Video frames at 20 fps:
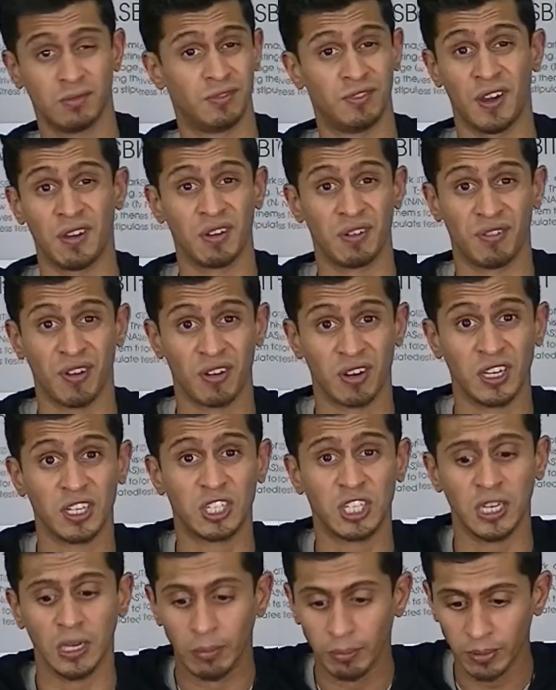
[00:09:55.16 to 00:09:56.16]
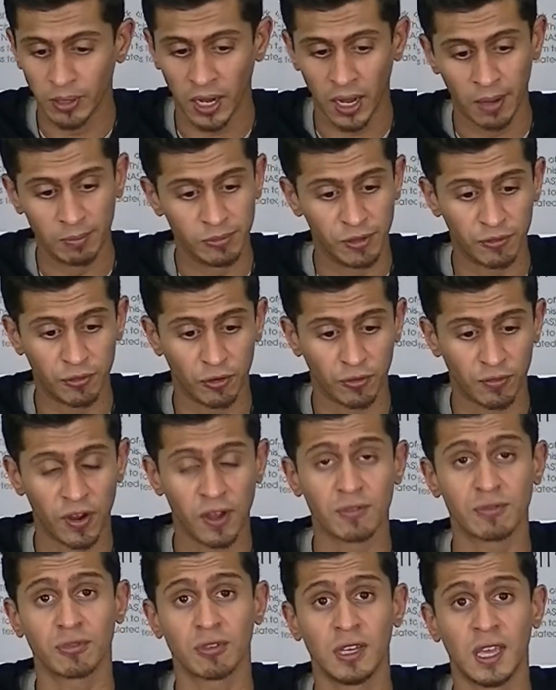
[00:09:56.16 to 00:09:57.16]
Very, very cheap. Um, the
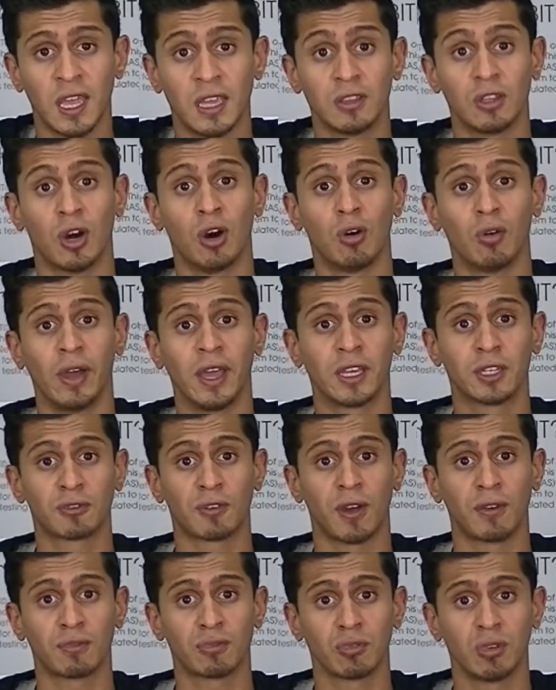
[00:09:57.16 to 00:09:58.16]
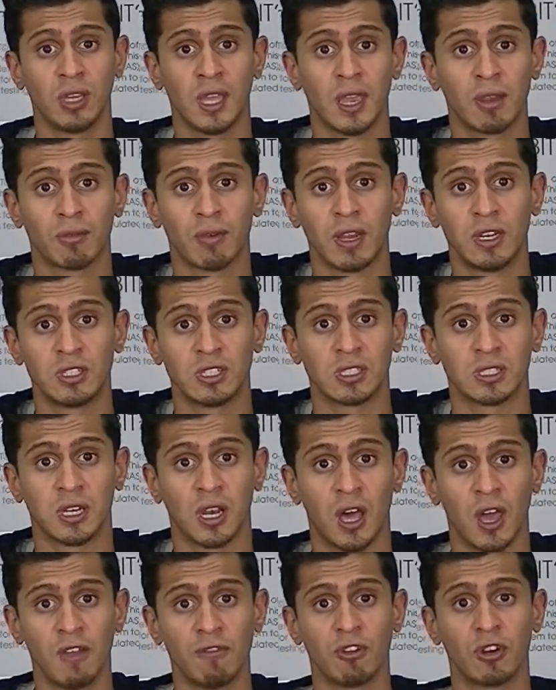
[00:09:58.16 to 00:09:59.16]
453A, the whole X53A range is
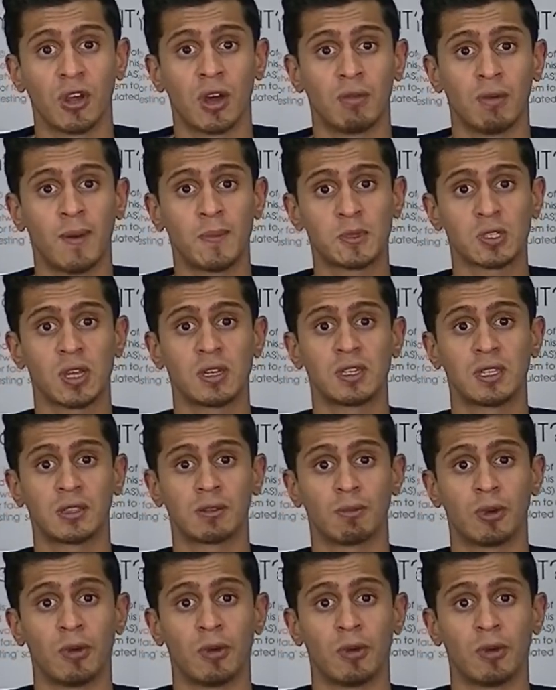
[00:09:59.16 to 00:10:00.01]
live on our website at the